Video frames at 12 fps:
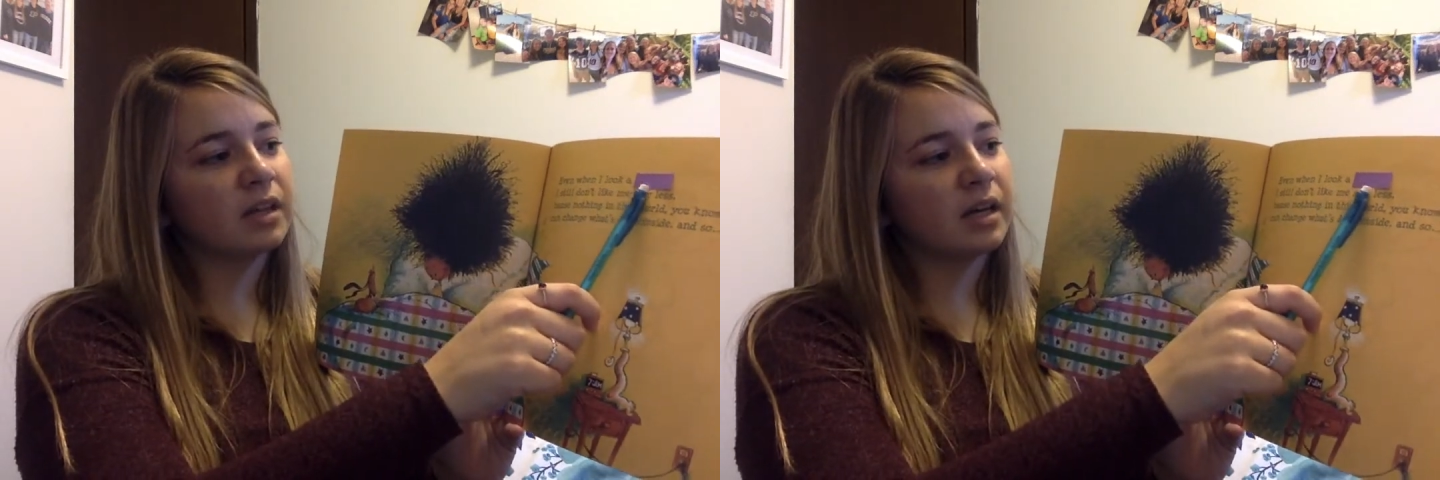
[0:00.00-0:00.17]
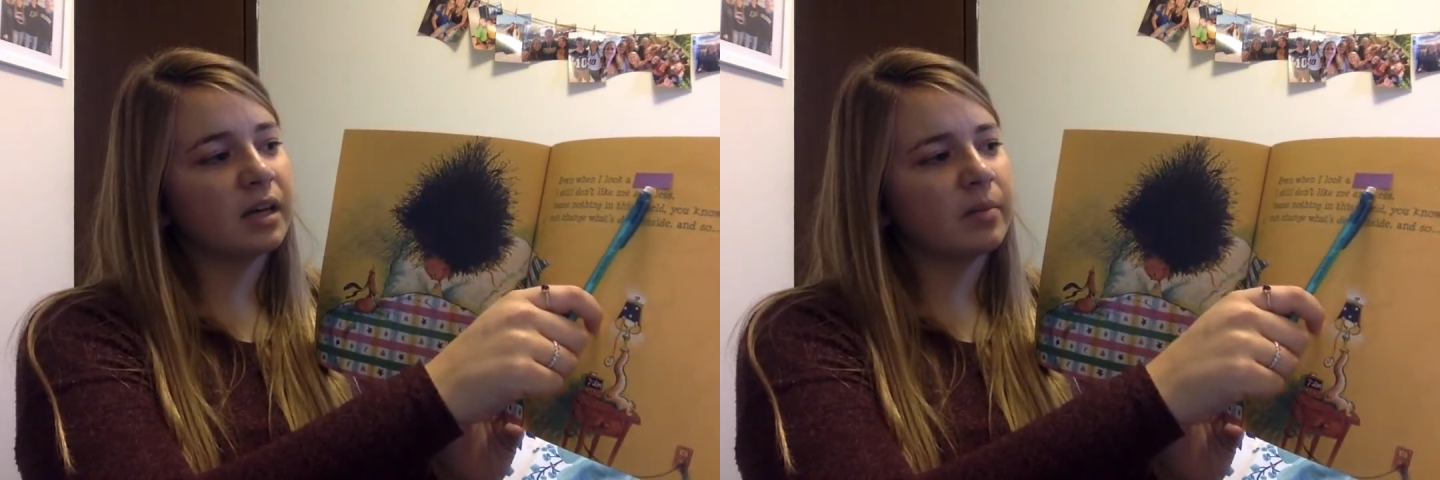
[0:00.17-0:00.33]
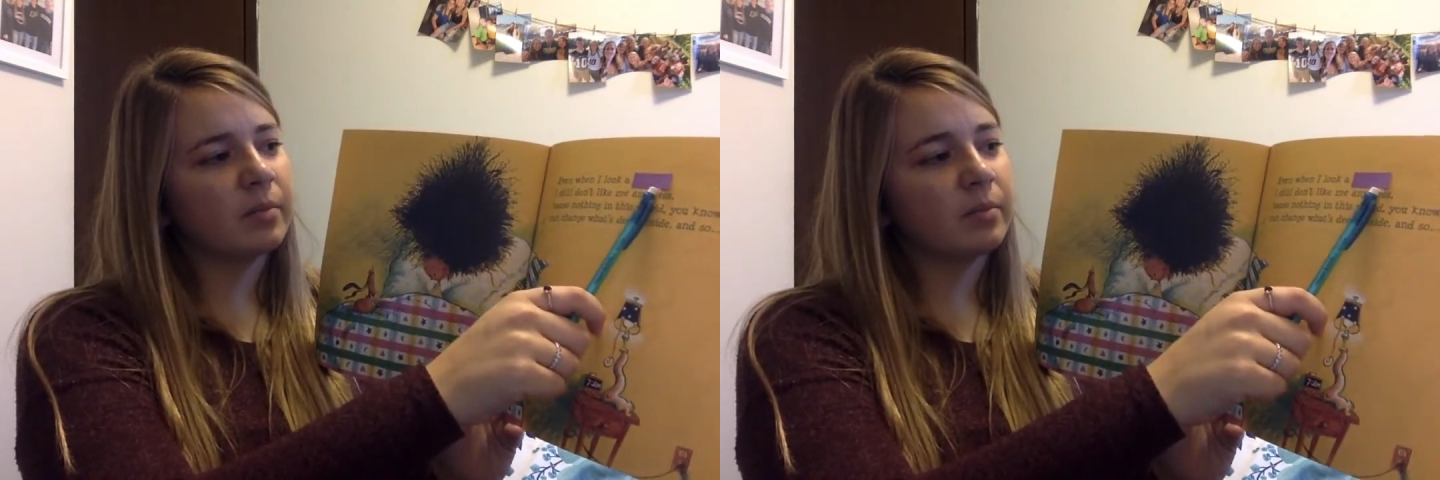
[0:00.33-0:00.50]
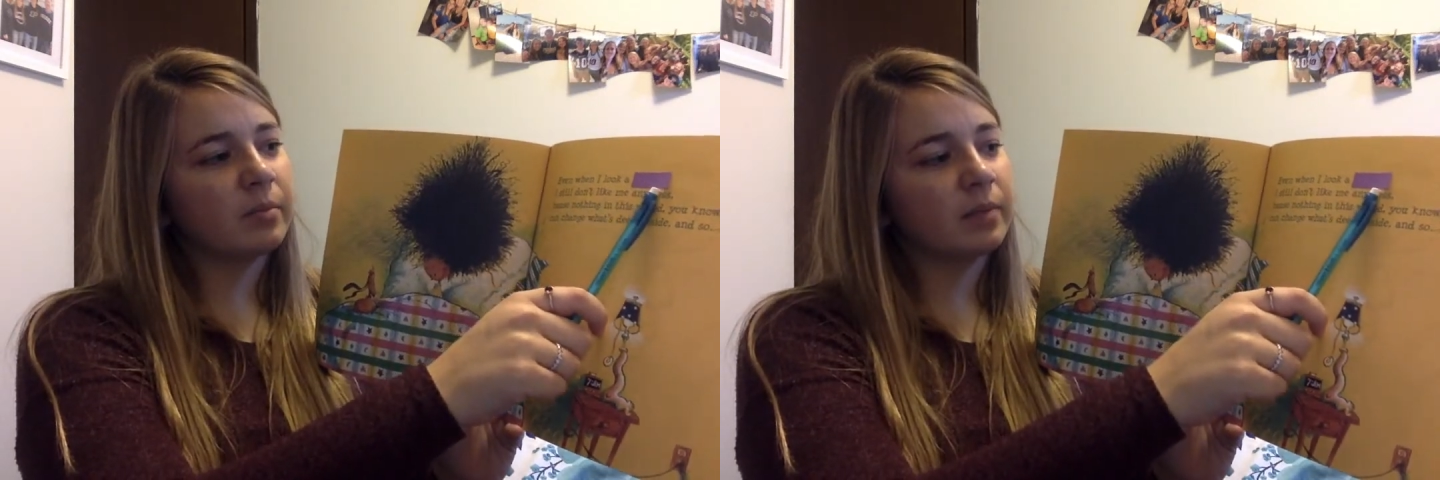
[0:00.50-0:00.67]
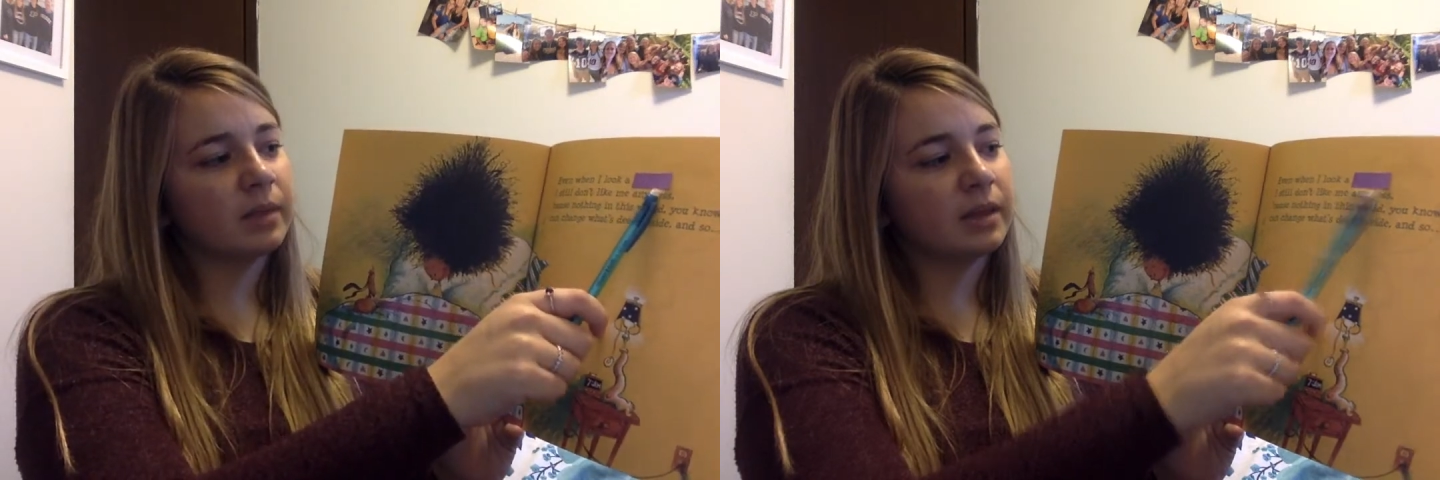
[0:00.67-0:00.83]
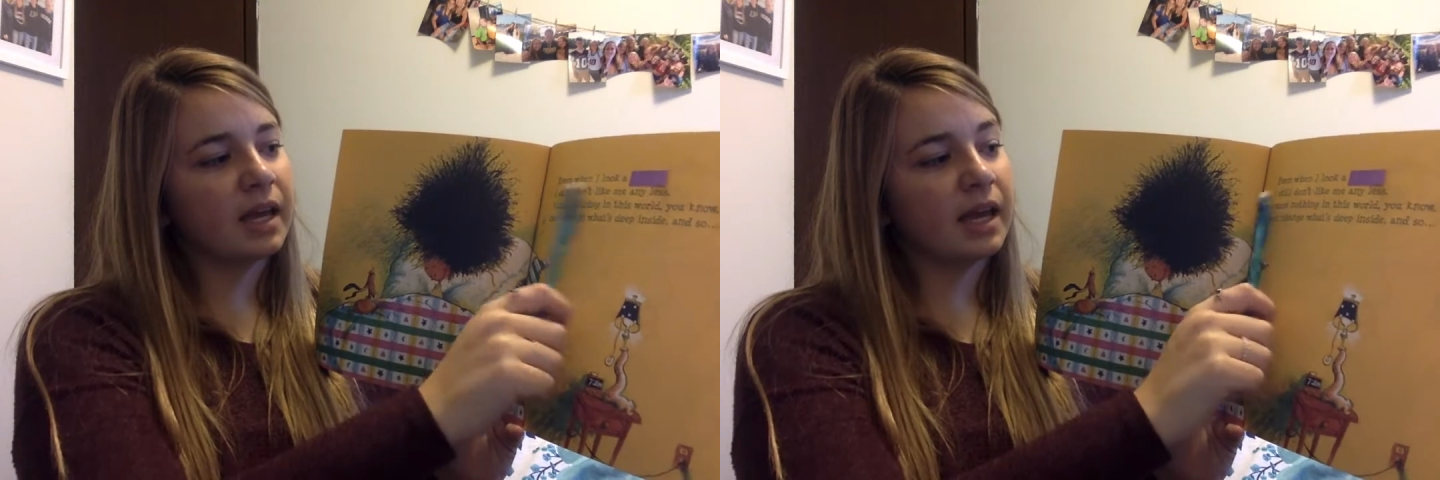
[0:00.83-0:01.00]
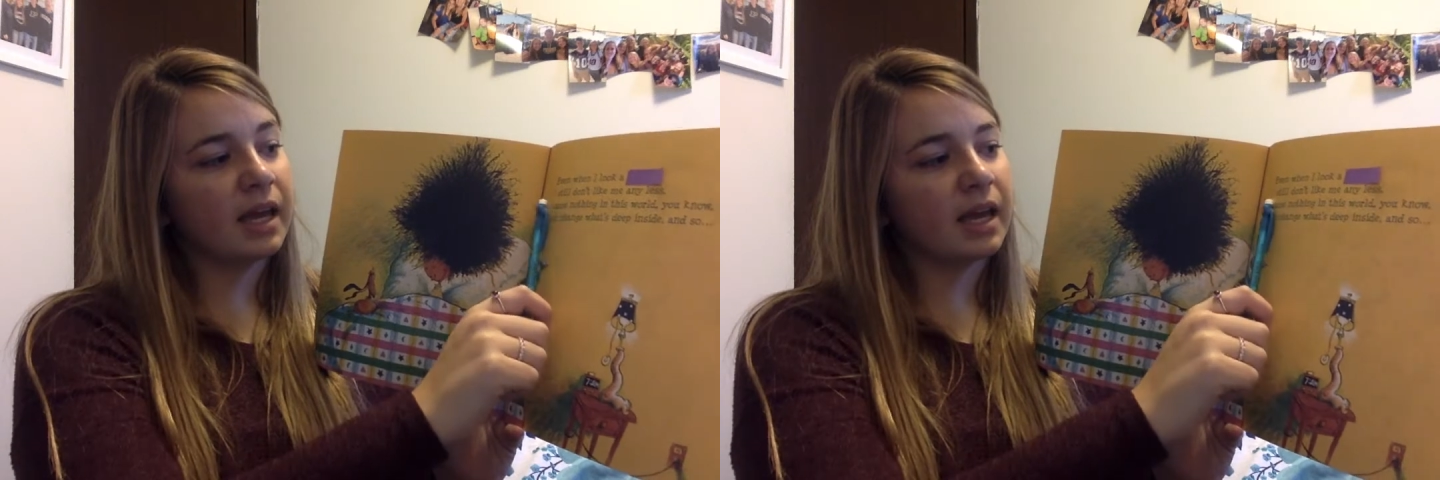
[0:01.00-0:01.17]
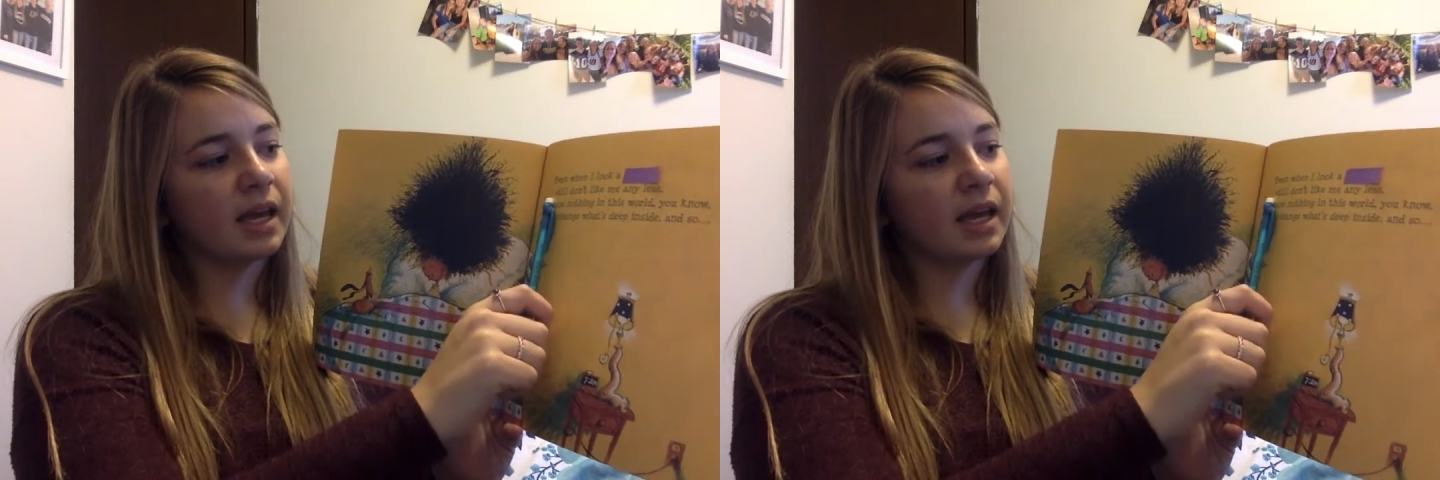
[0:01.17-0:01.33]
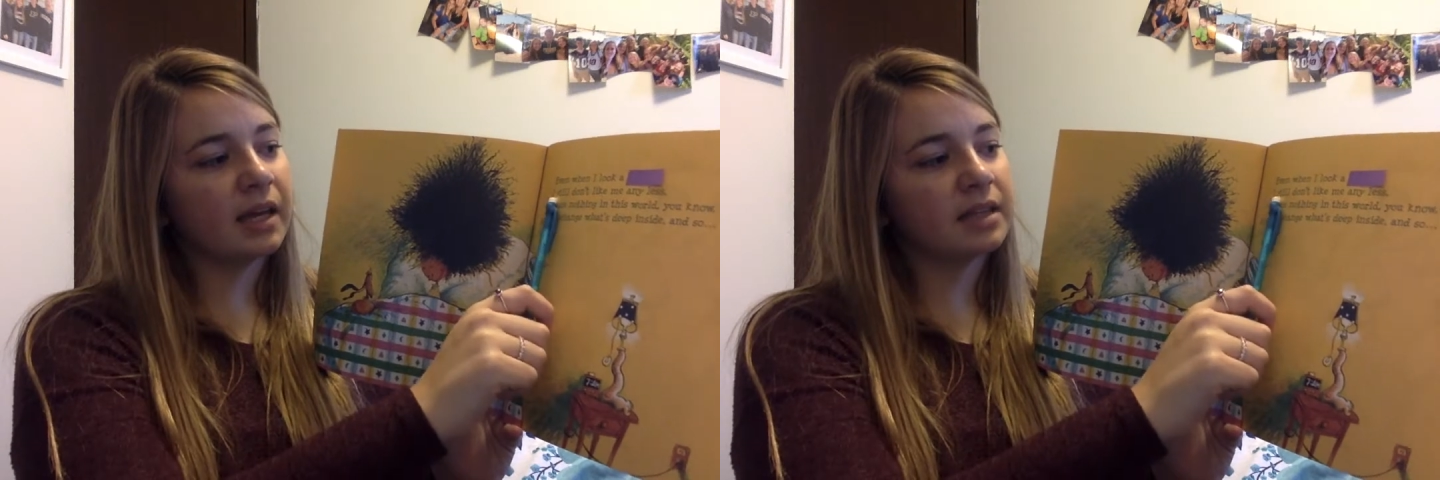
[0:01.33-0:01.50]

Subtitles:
a blank,